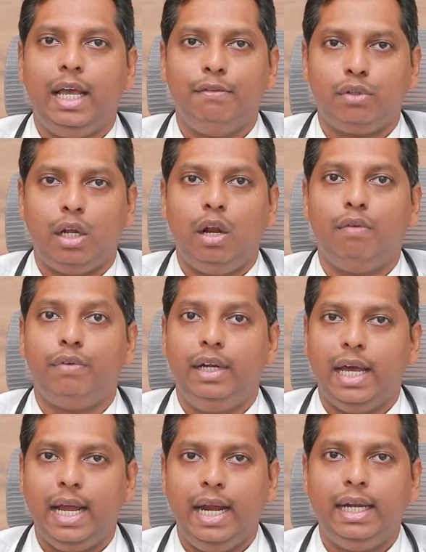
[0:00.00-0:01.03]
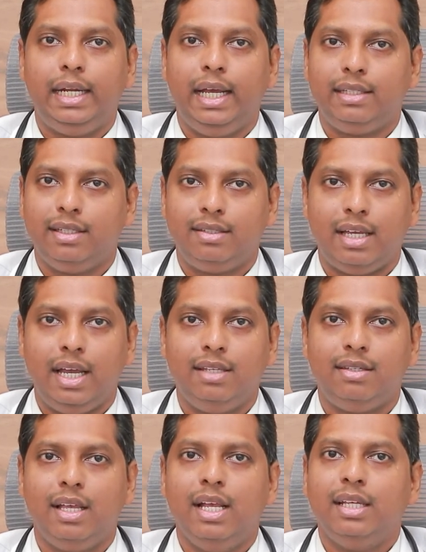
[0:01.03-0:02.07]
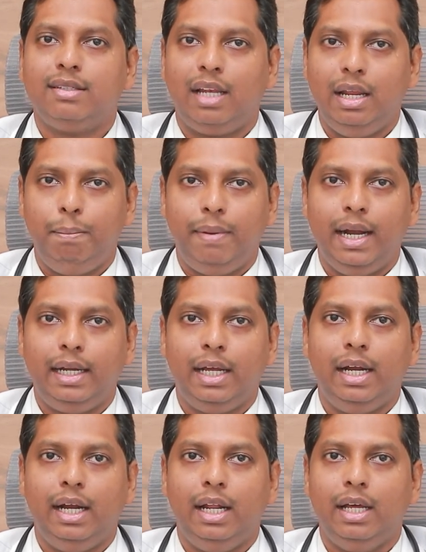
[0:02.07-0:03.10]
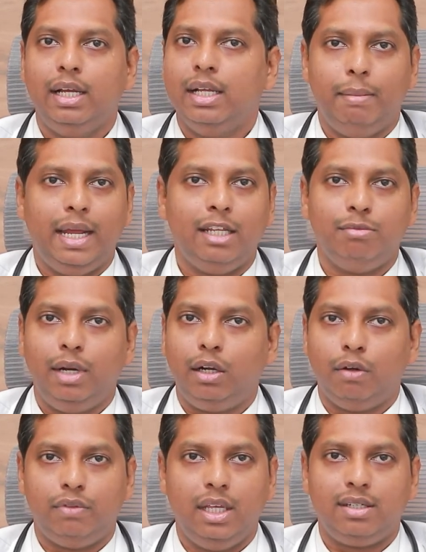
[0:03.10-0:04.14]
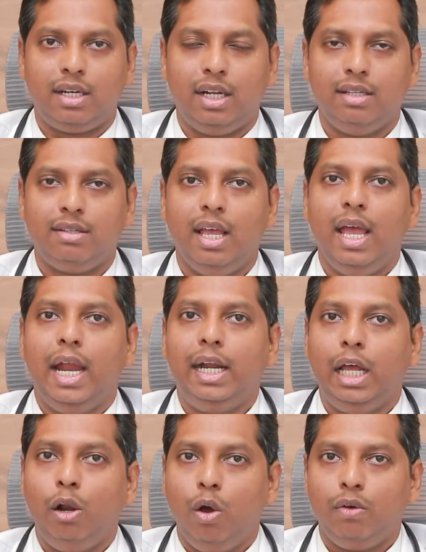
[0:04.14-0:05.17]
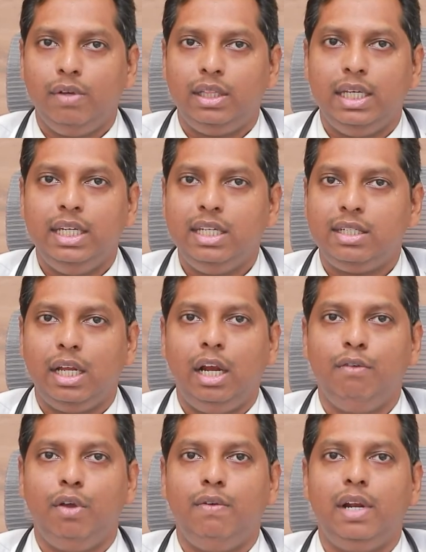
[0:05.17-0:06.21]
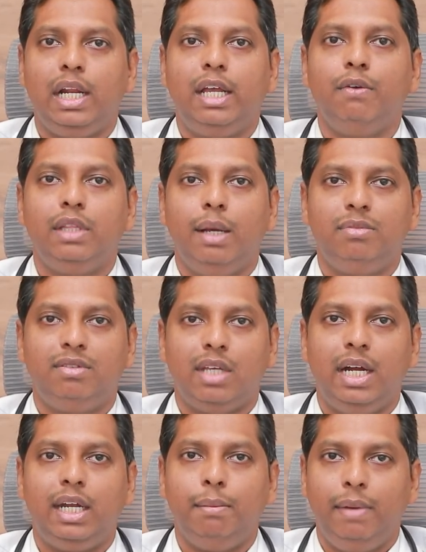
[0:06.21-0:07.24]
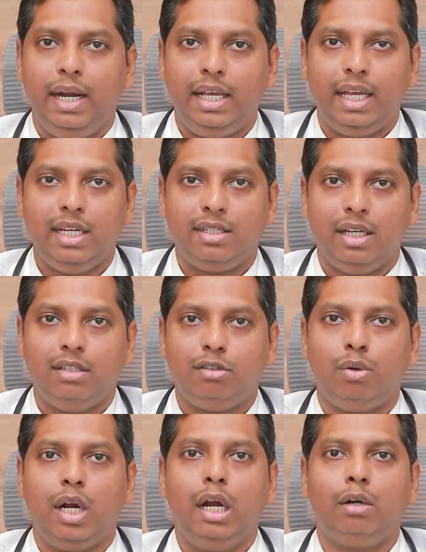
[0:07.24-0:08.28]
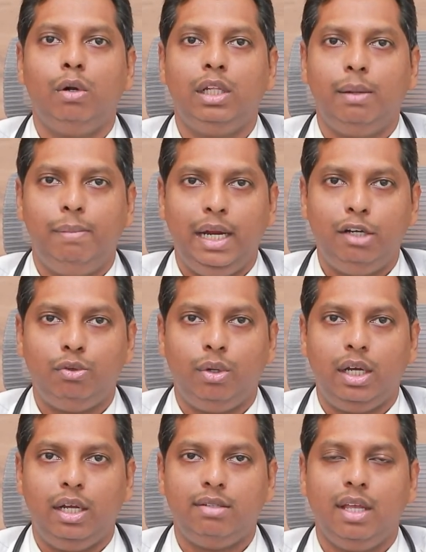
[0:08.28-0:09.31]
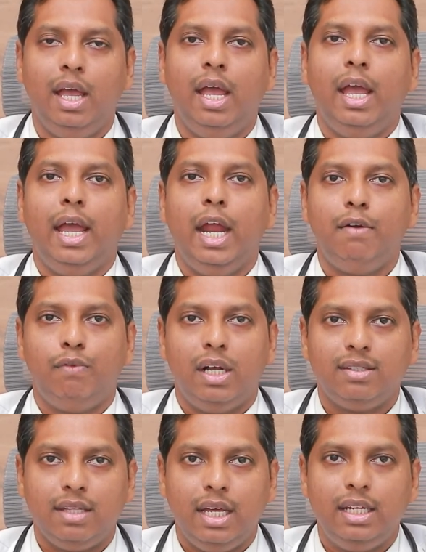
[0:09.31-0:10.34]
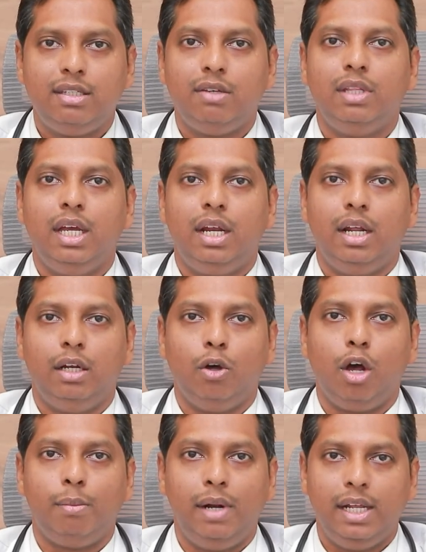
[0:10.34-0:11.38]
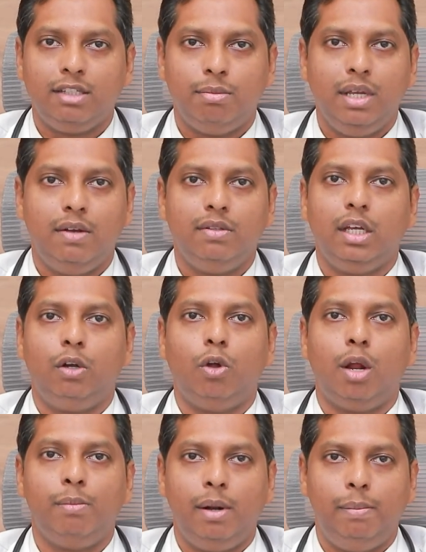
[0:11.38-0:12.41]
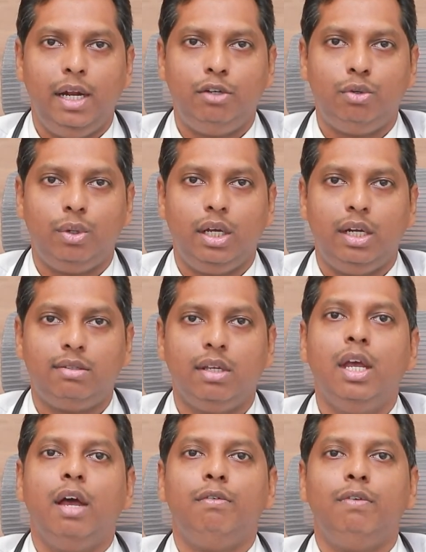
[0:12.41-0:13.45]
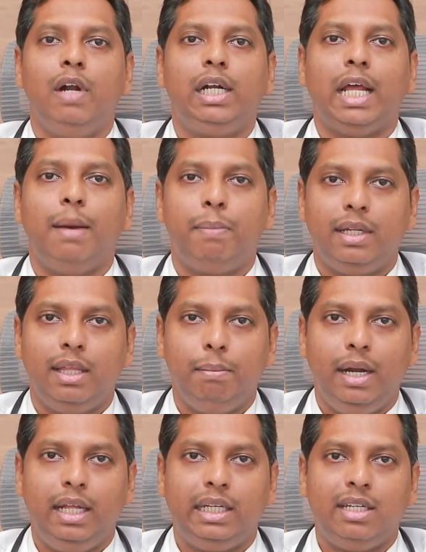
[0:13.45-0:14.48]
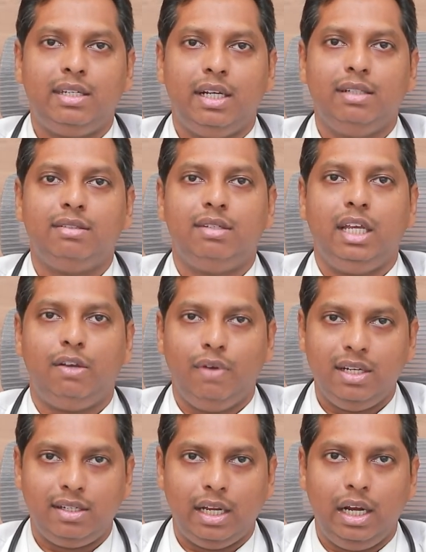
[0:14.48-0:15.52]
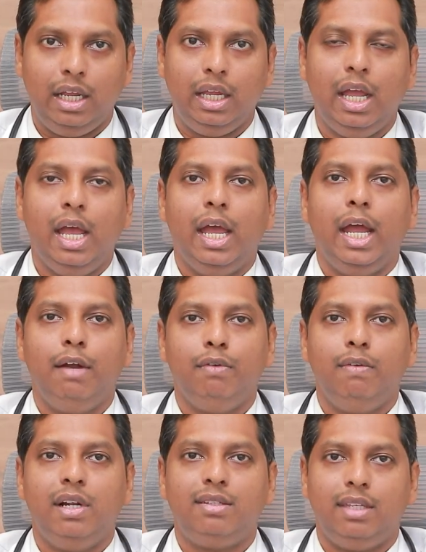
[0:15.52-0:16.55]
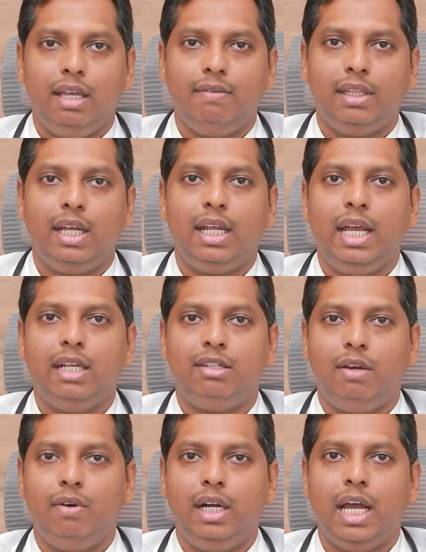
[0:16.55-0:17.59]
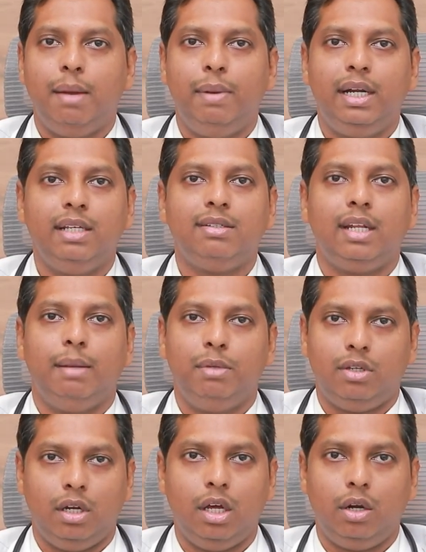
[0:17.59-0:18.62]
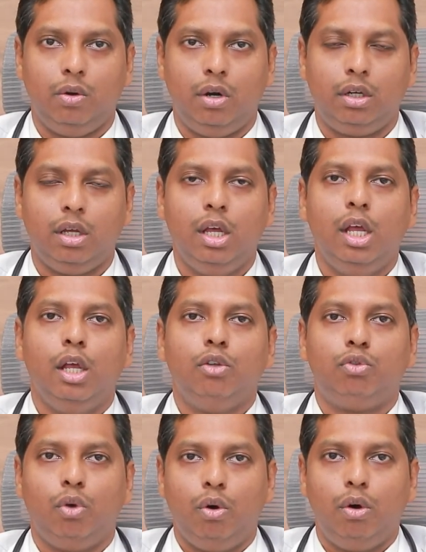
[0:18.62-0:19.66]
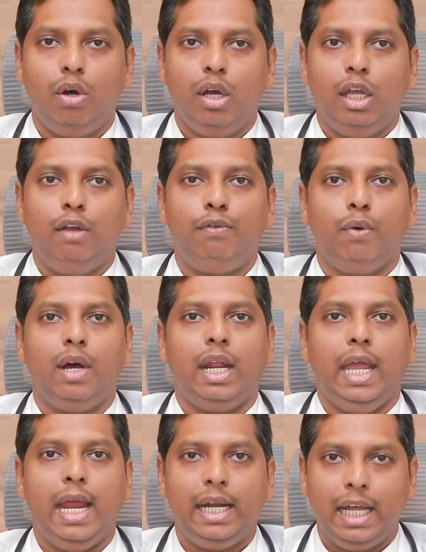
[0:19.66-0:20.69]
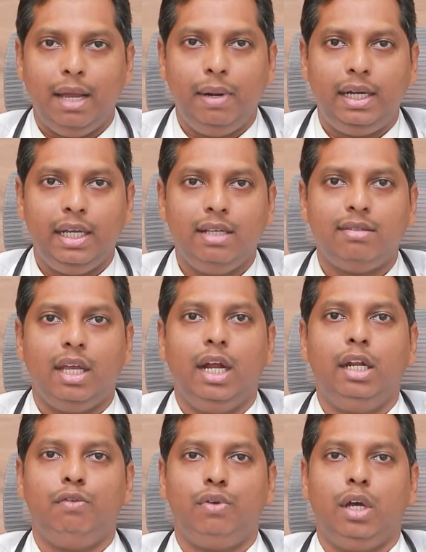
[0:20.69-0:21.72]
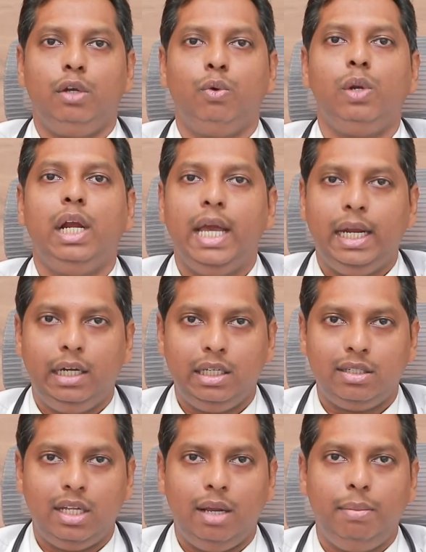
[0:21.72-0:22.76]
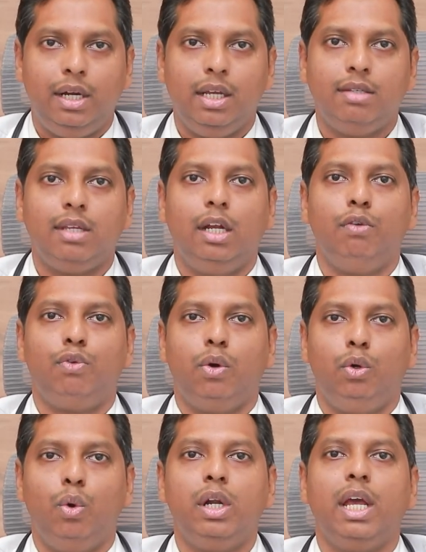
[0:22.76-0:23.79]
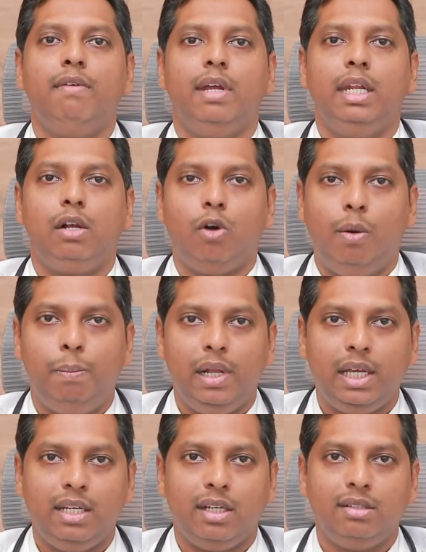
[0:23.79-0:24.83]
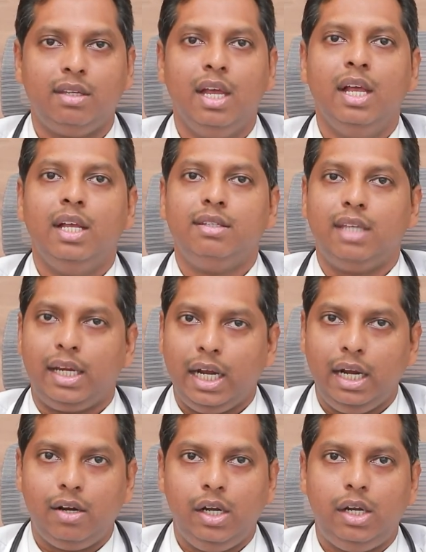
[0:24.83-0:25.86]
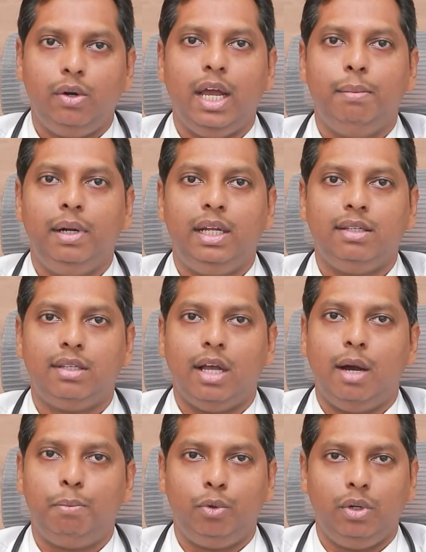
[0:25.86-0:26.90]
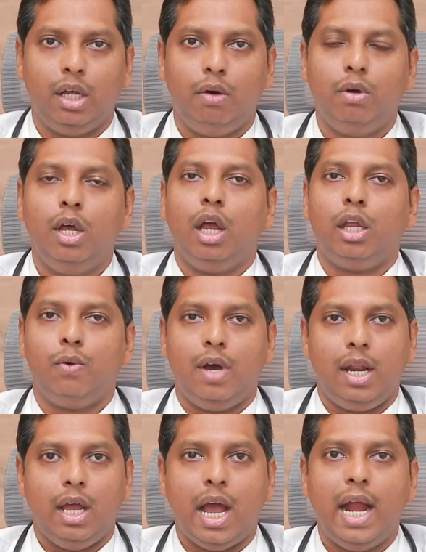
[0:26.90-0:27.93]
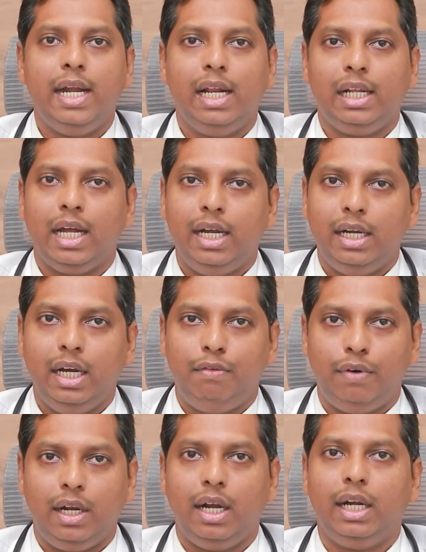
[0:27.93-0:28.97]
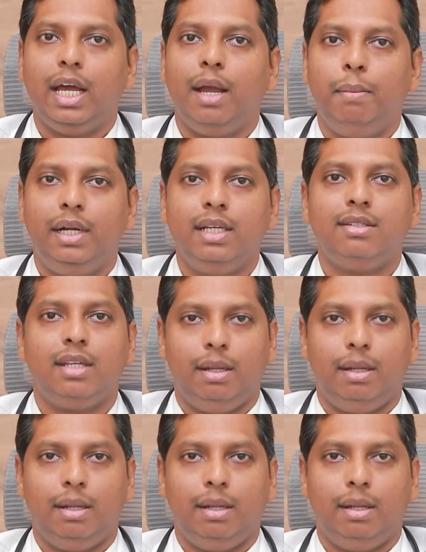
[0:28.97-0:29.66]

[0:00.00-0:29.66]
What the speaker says: lifestyle of diet, exercise, sleep pattern and management of their stress. And along with initially, we will give them certain medications to control their blood sugars. And once they achieve their normal HbA1c and normal blood sugars, we will taper the medications sequentially and we will see whether he achieved diabetes remission or not. So if you are young diabetes and if you are newly diagnosed diabetes and if you don't have any complications secondary to diabetes up to now, you are an ideal candidate for diabetes